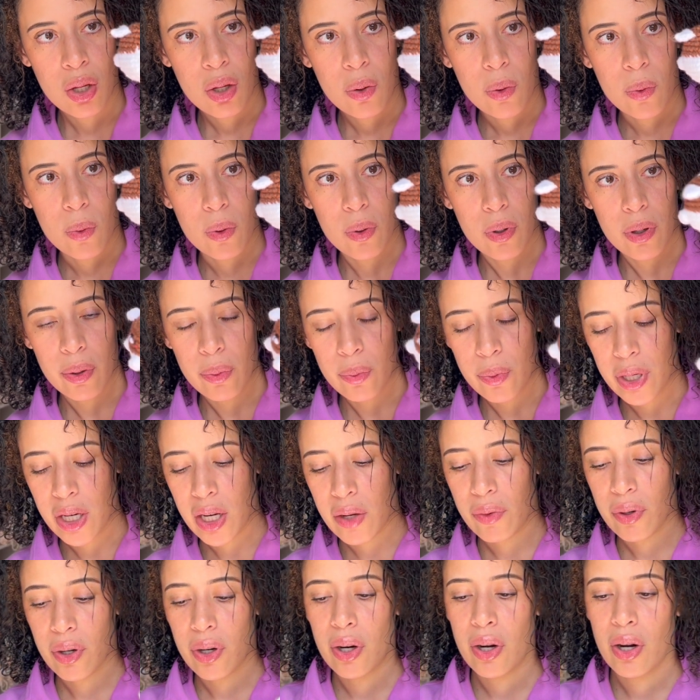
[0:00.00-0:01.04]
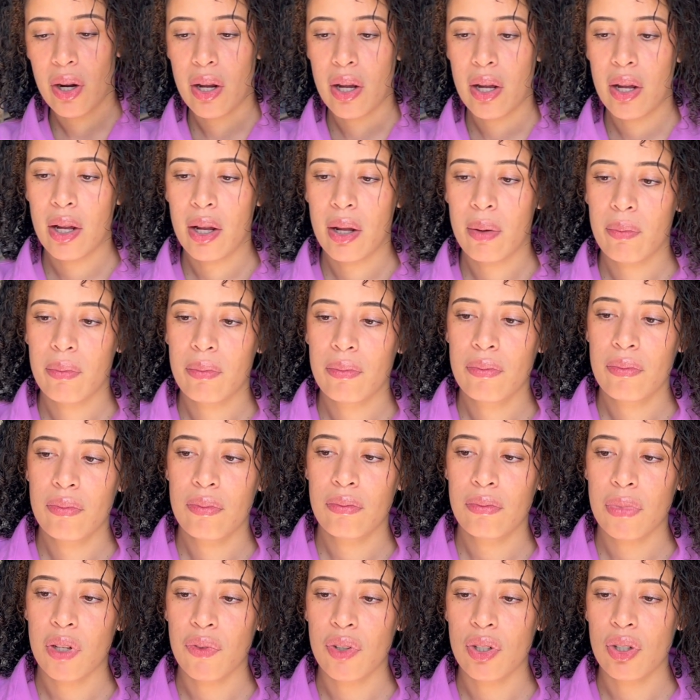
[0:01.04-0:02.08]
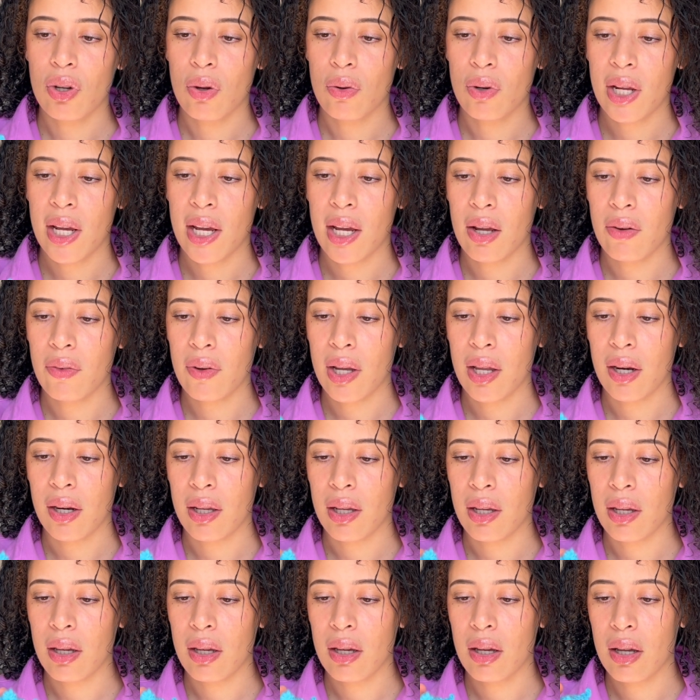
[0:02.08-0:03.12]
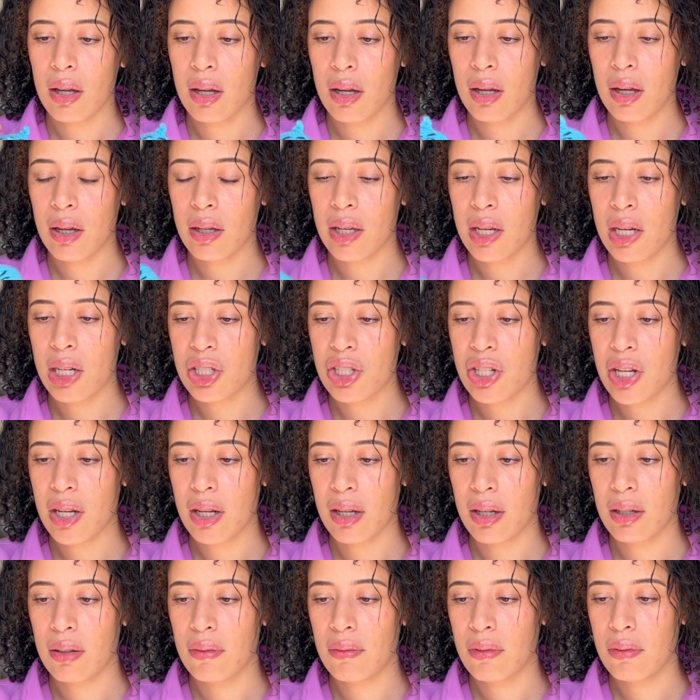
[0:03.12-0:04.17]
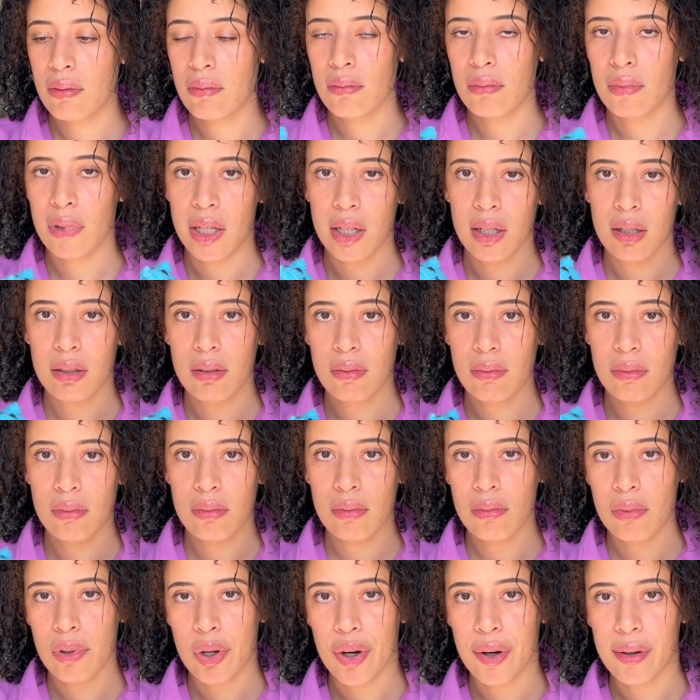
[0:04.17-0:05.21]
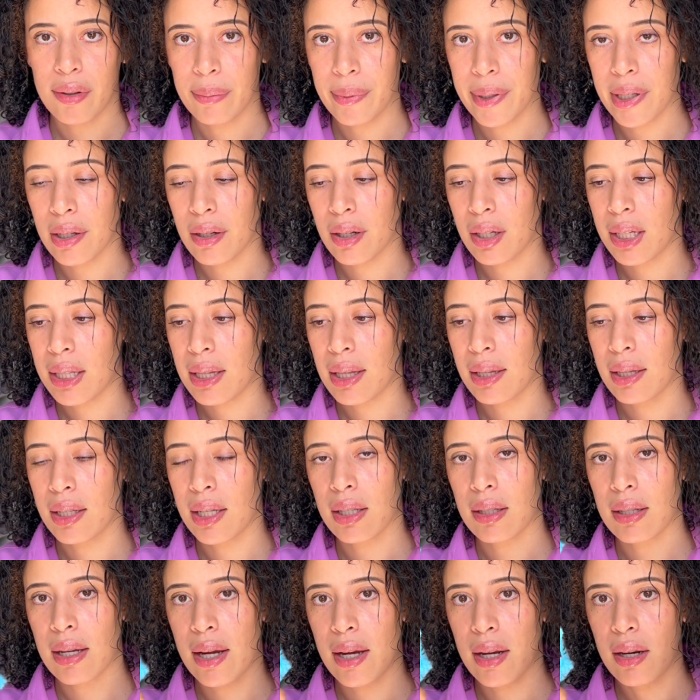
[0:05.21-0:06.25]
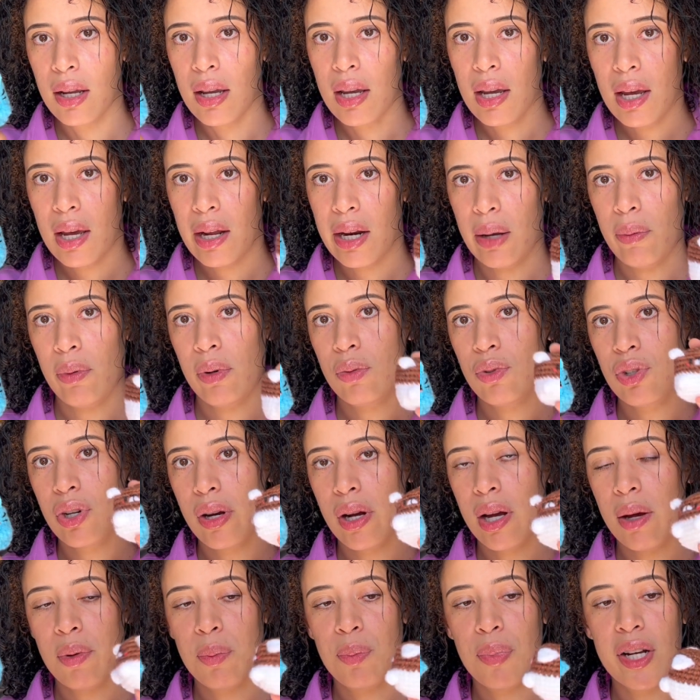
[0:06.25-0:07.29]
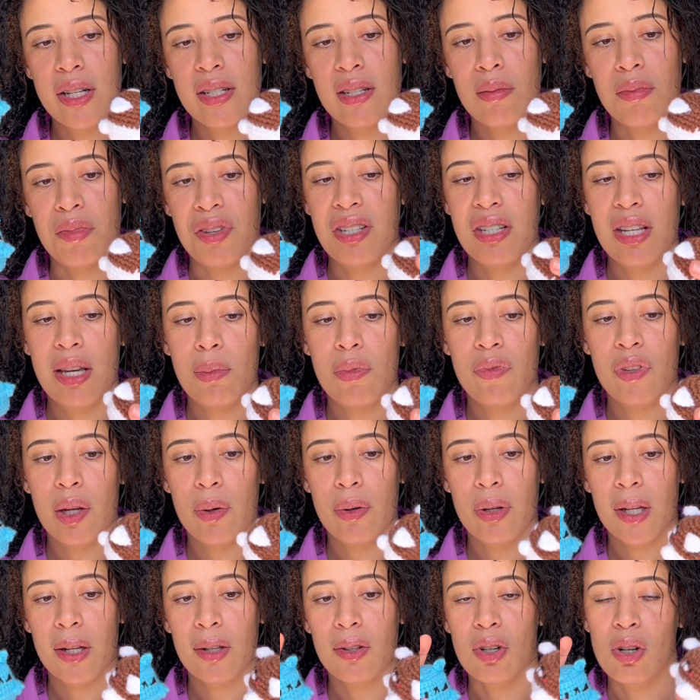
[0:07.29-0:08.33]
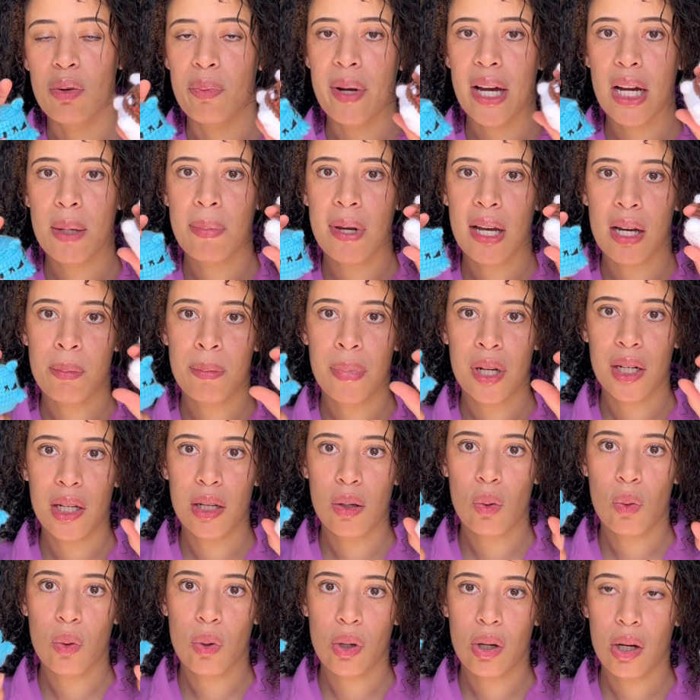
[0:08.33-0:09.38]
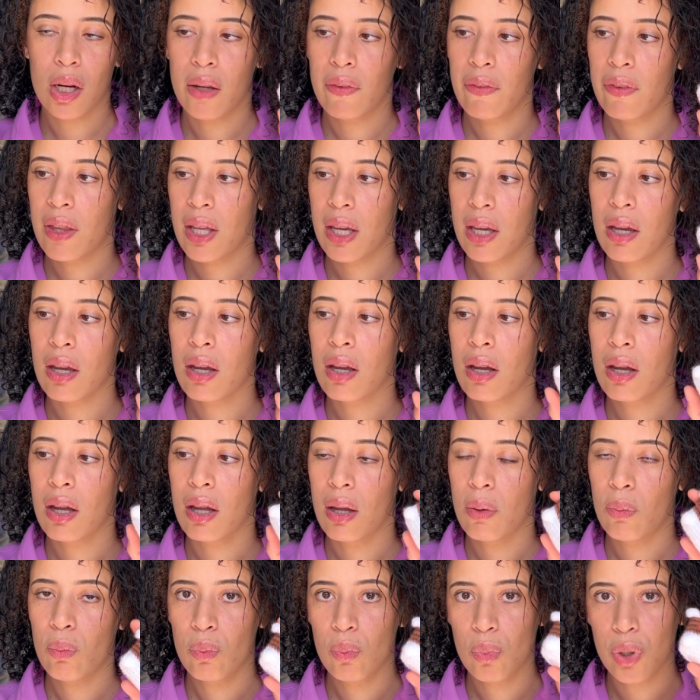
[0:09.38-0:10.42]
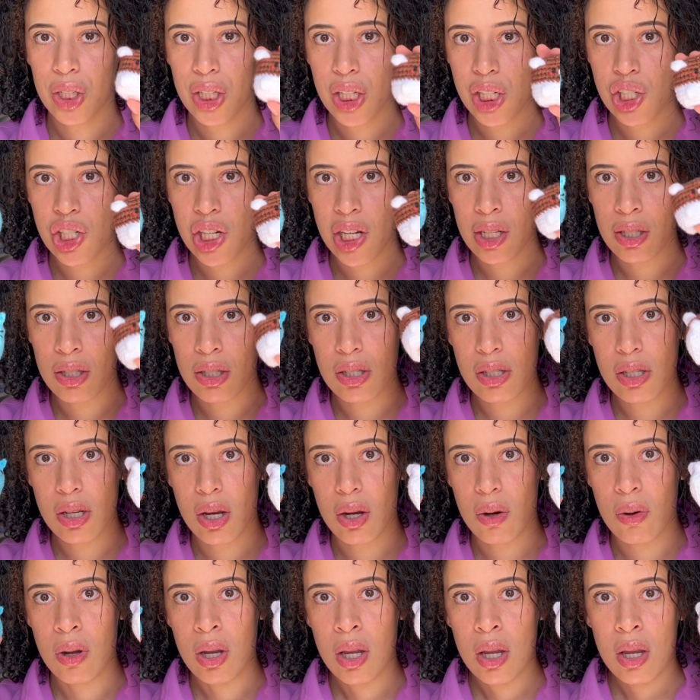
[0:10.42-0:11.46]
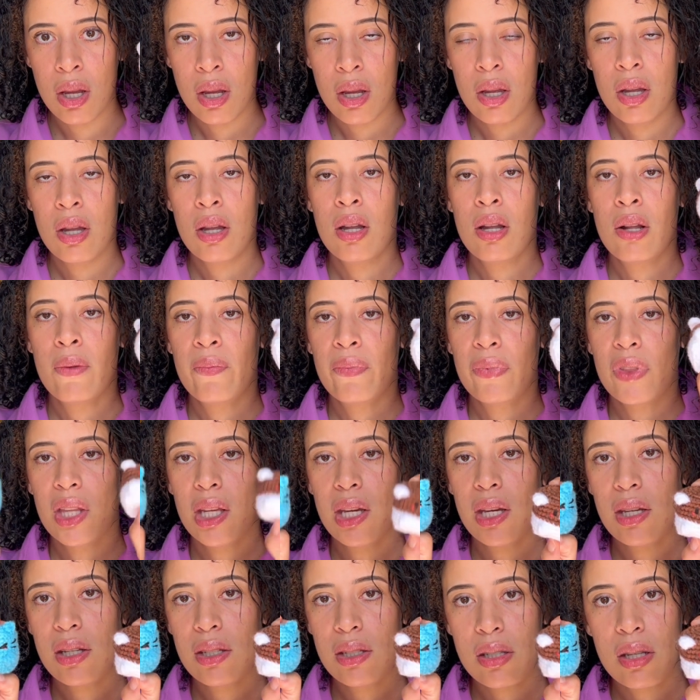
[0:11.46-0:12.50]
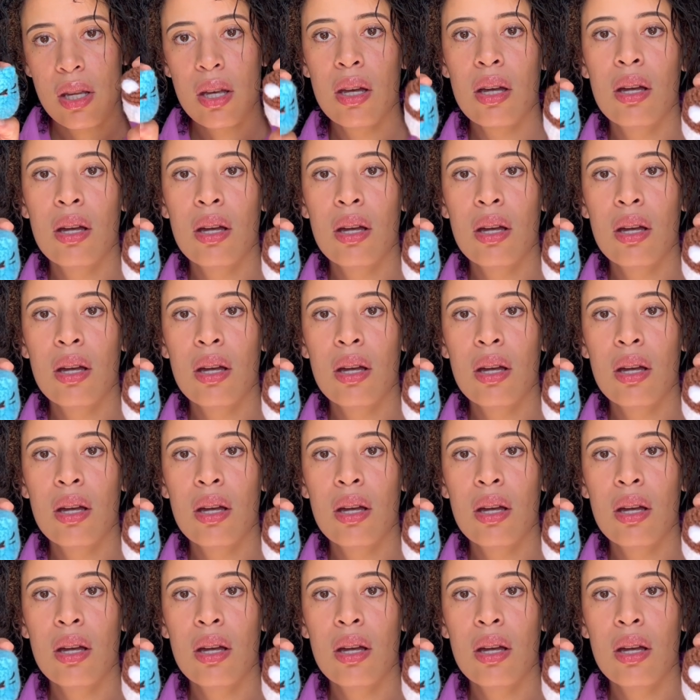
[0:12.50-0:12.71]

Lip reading: or whatever, if you don't have any keychain like hardware or anything like that. And I would price them the same if they were like a little backpack buddy or if they were keychains. So these